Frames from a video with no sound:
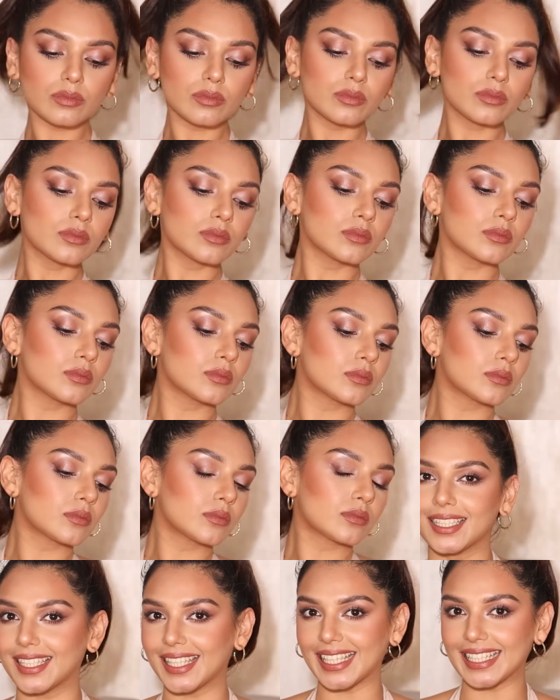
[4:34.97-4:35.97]
I love how
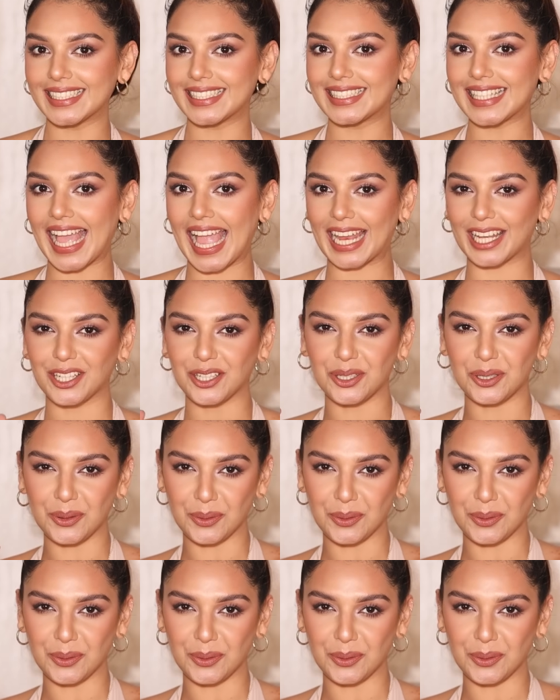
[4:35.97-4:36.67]
sun-kissed and